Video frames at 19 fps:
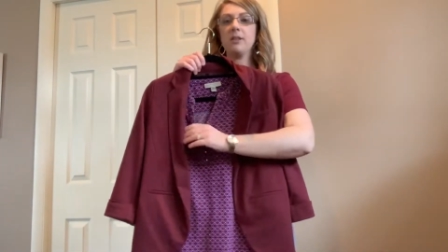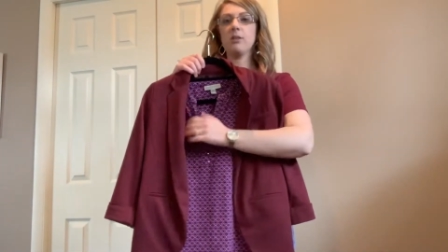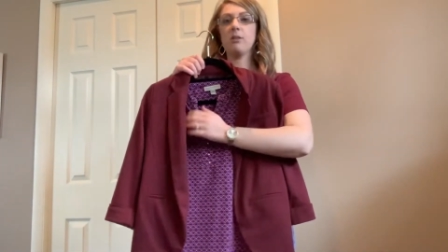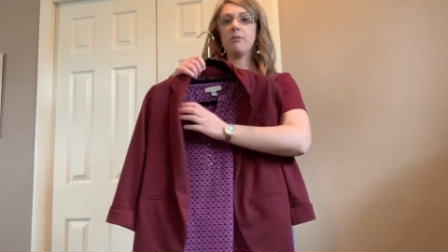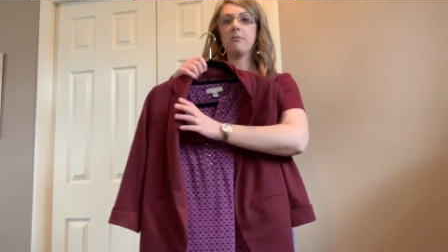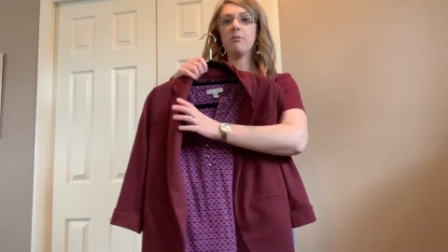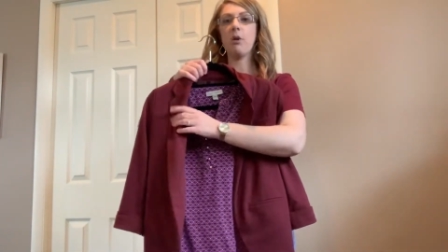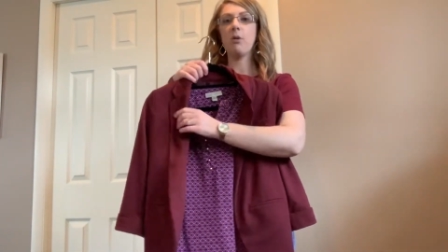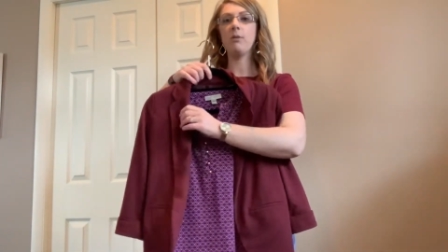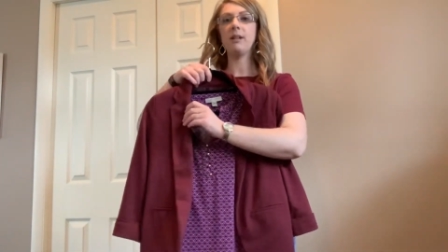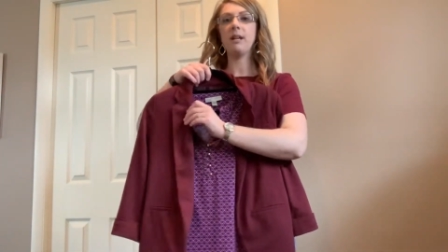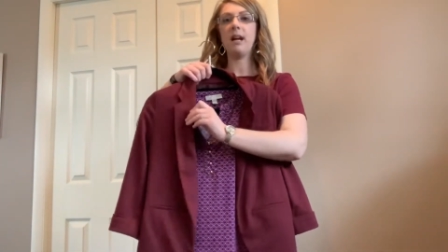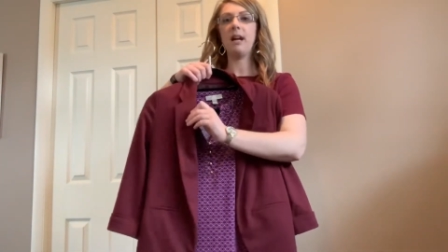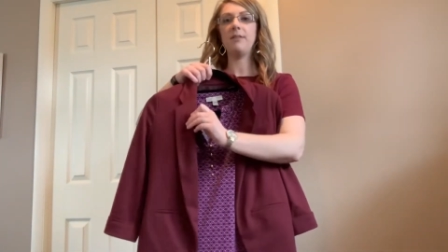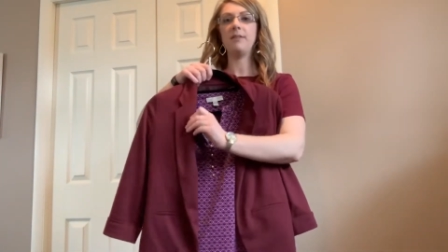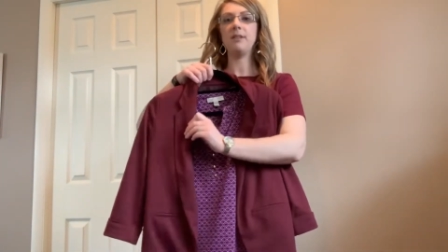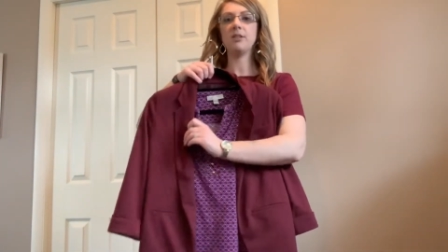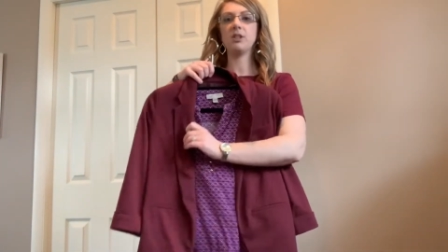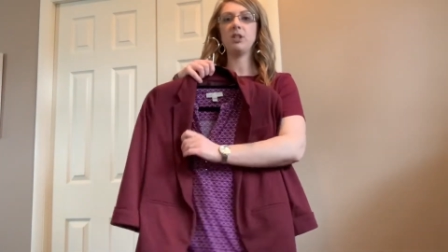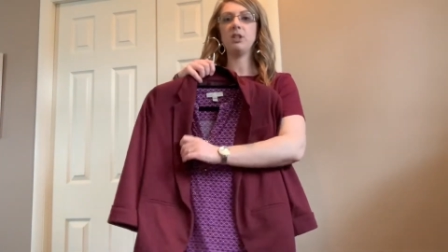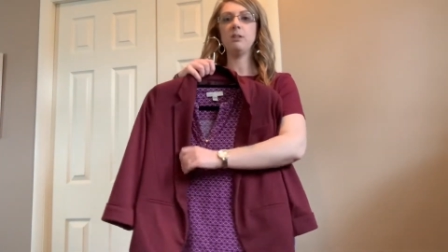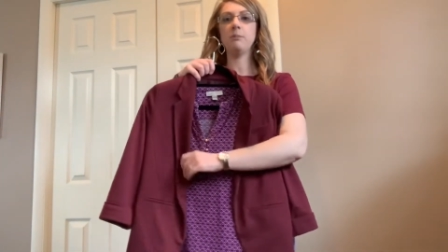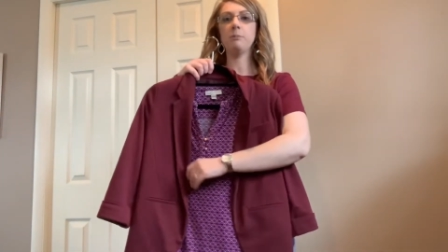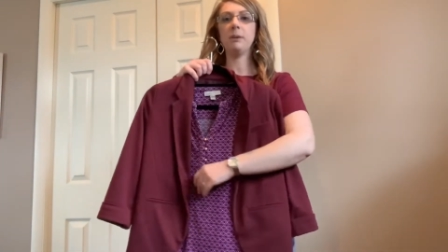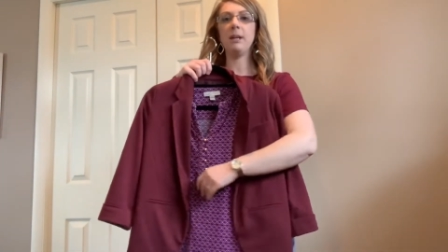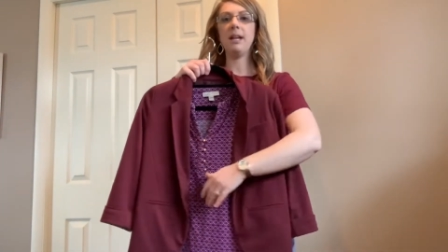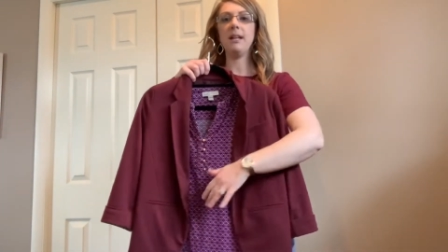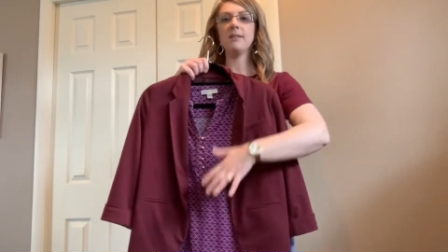So throwing on this
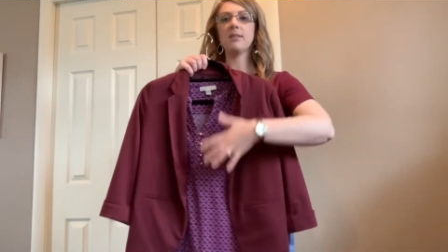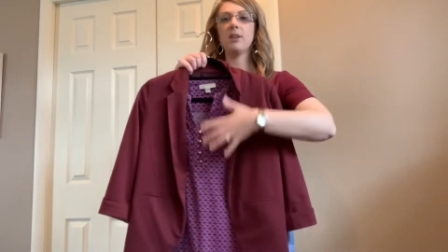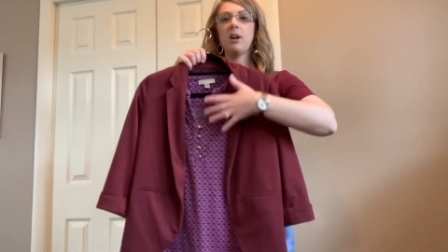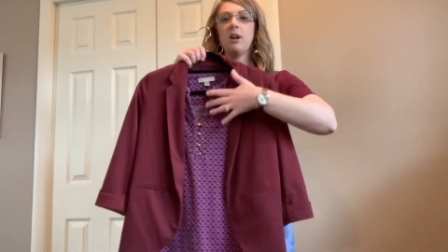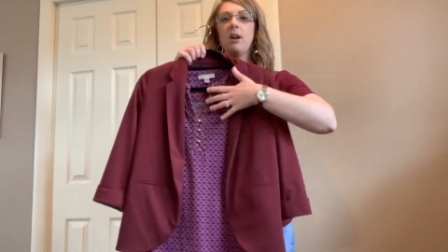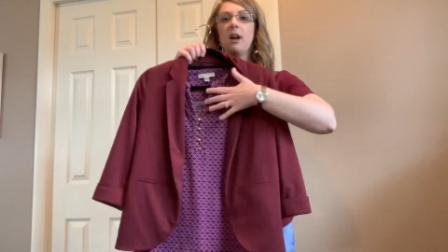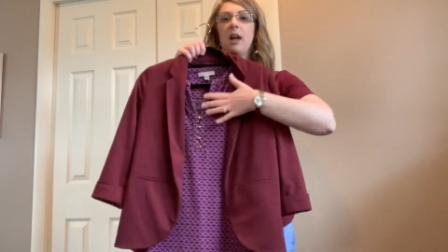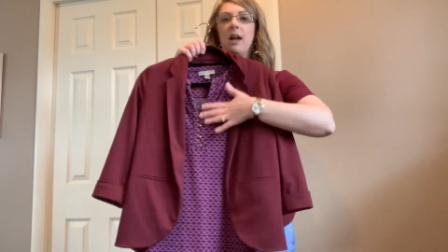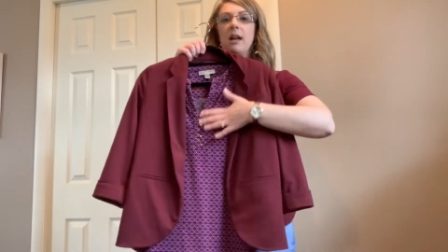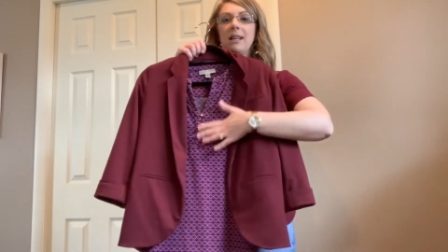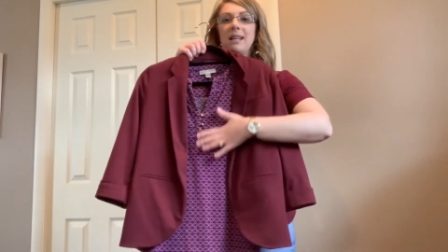cute blazer